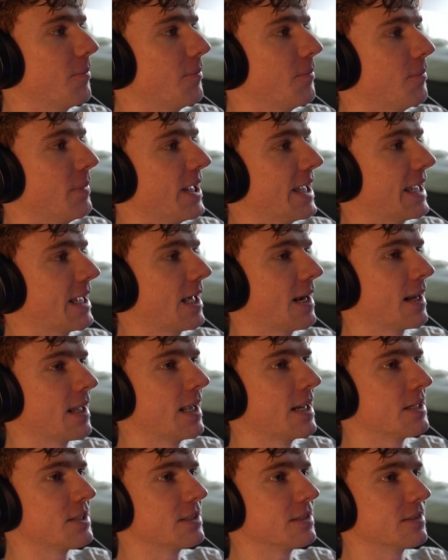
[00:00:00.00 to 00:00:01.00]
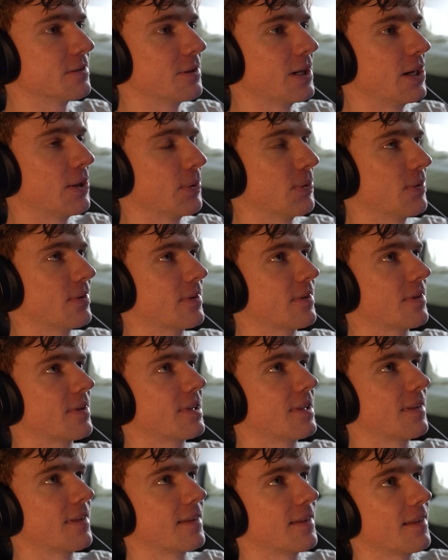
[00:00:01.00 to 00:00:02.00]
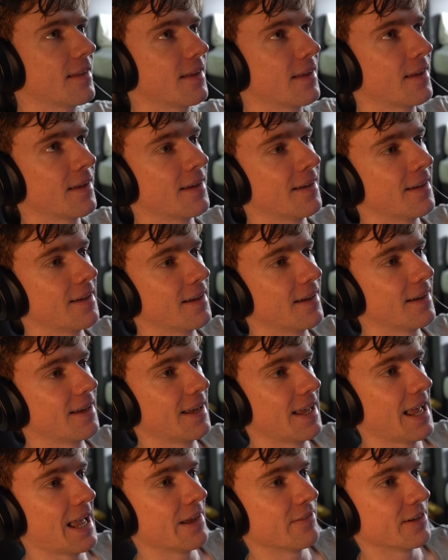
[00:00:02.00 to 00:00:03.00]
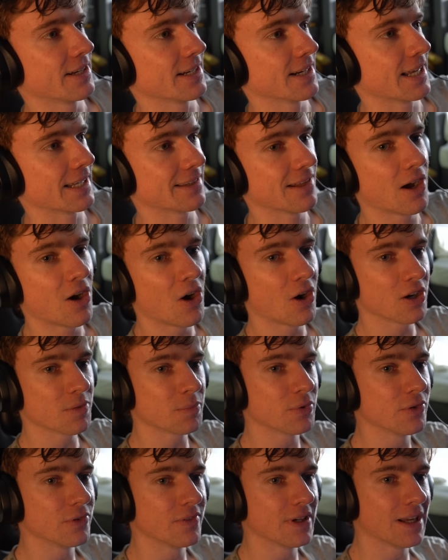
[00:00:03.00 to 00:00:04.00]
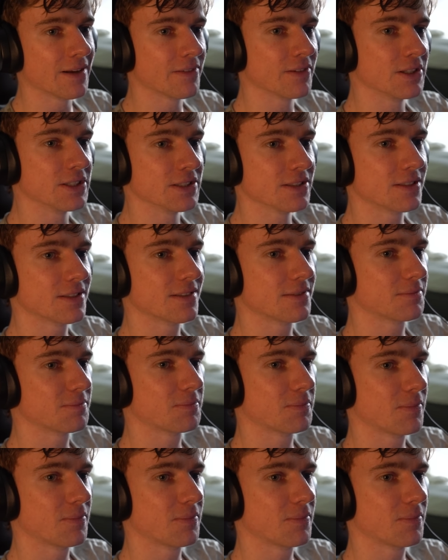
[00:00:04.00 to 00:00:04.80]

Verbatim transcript: make allegations without uh, having like the hard proven evidence